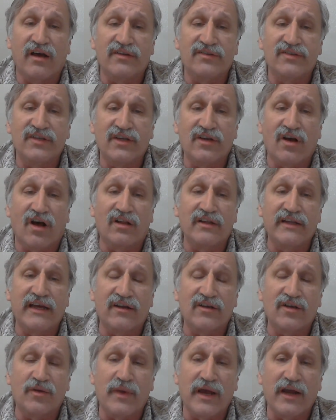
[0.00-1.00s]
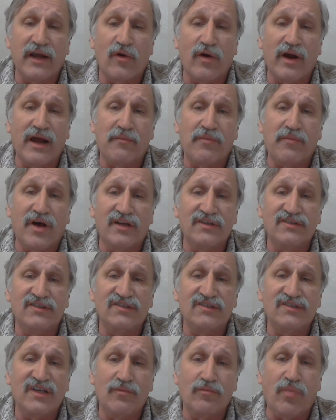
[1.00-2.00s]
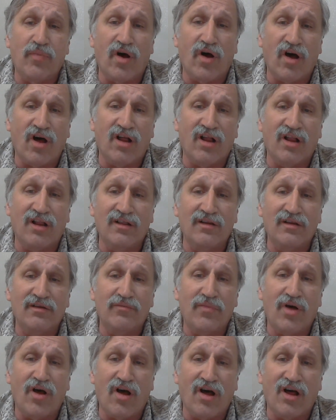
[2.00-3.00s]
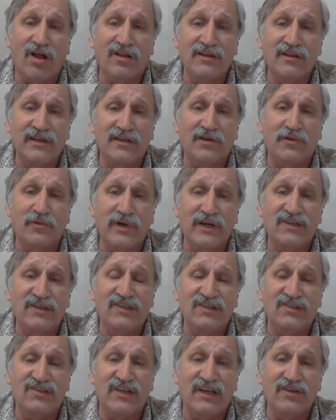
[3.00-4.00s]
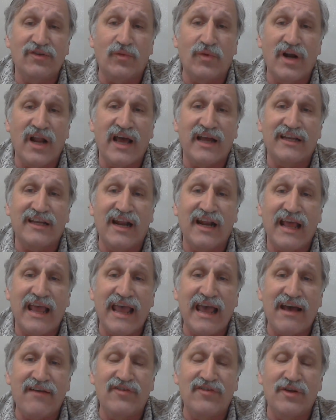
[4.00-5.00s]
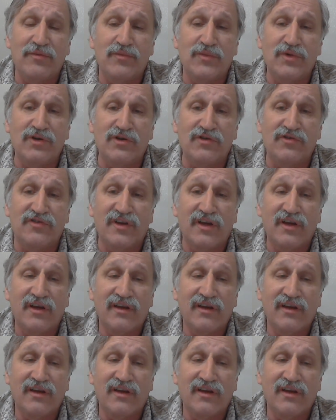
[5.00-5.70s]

she called out to my grandpa and she said, Paul, Paul, little Richie says we're not going to have to move.